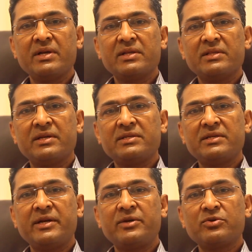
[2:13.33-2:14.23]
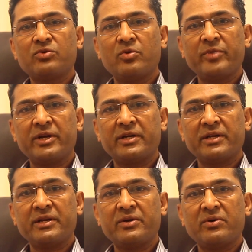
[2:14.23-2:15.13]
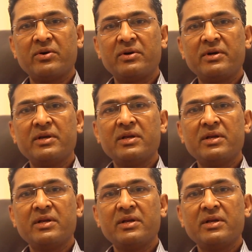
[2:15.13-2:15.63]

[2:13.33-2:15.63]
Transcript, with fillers: There is an endoscopic technique called